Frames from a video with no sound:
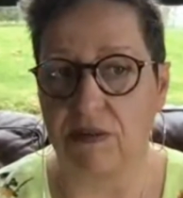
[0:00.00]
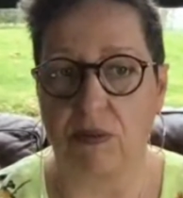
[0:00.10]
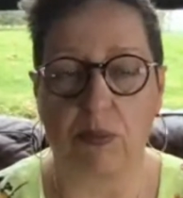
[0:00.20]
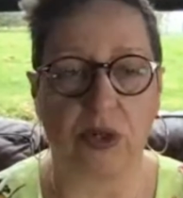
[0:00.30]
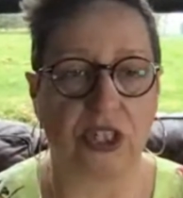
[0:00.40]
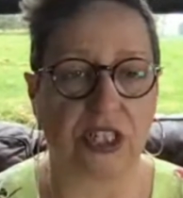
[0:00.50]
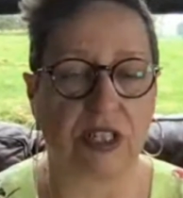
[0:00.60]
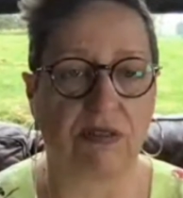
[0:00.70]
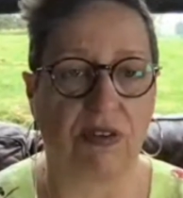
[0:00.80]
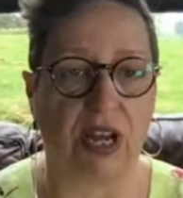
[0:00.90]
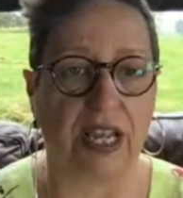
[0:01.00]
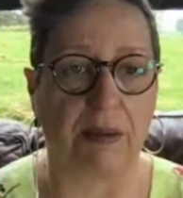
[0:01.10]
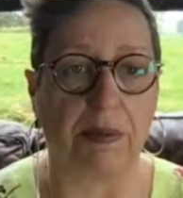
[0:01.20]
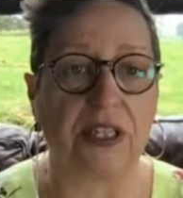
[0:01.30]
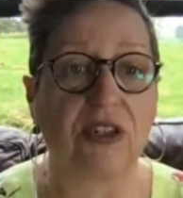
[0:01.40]
which is the
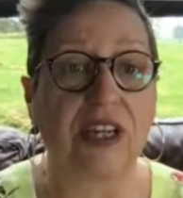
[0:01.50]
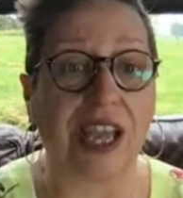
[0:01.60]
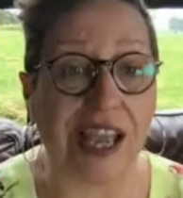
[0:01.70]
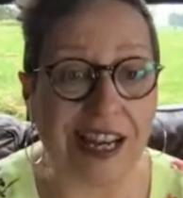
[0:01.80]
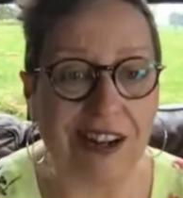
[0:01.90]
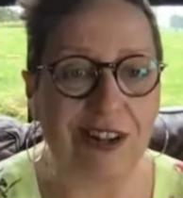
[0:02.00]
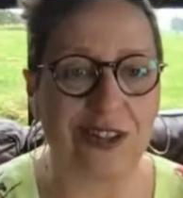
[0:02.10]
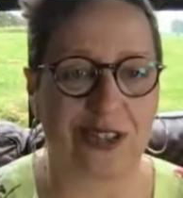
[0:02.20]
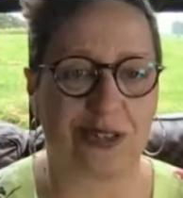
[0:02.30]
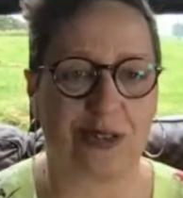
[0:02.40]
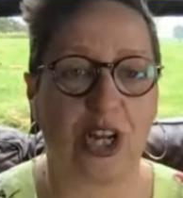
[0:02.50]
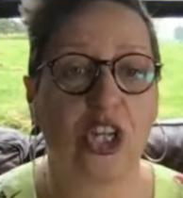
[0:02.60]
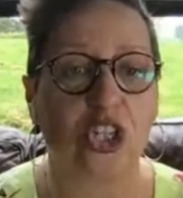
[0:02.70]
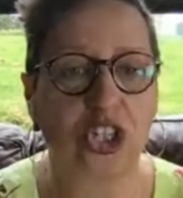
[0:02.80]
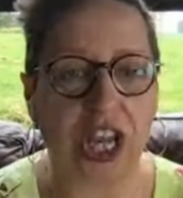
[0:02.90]
fire. But you can also
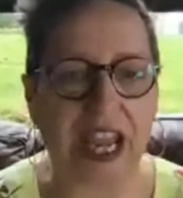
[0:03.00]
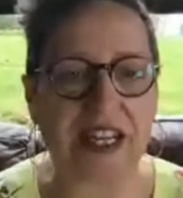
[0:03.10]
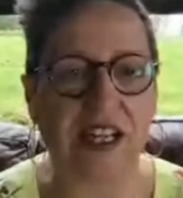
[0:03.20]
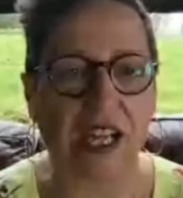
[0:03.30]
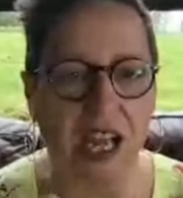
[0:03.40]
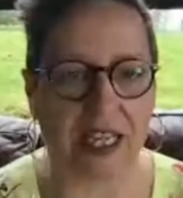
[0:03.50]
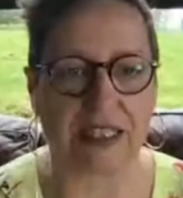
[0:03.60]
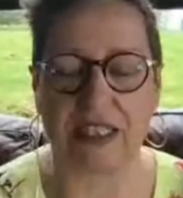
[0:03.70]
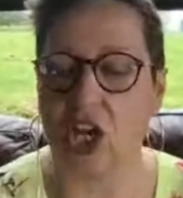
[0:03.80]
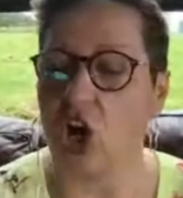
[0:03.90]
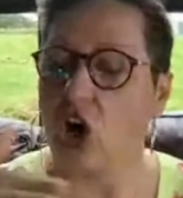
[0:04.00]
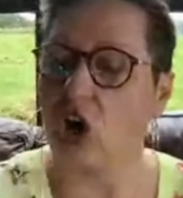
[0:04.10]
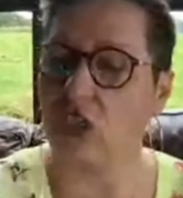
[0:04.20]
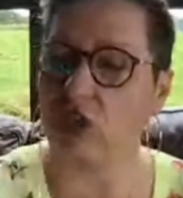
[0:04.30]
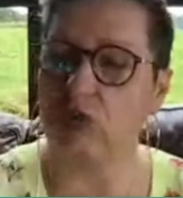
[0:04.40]
shed a light
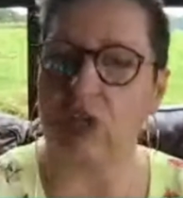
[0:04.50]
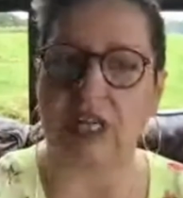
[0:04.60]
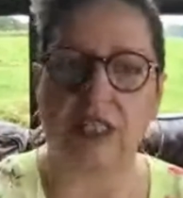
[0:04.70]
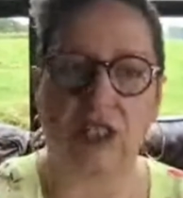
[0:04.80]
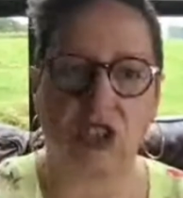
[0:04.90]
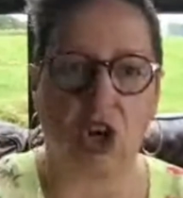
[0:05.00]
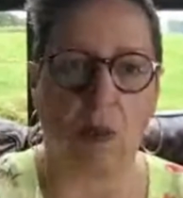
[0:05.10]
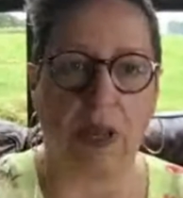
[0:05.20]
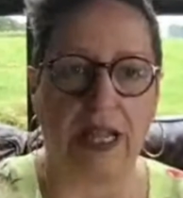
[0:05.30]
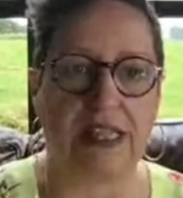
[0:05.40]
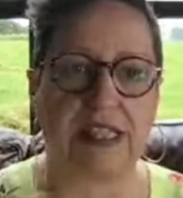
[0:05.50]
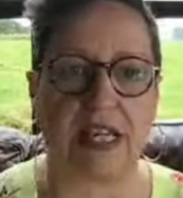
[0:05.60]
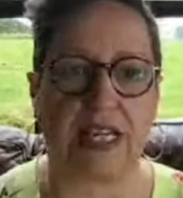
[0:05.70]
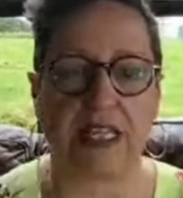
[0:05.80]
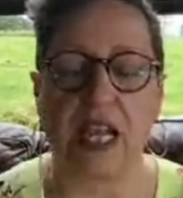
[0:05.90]
on the right top hand
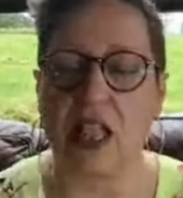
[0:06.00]
side.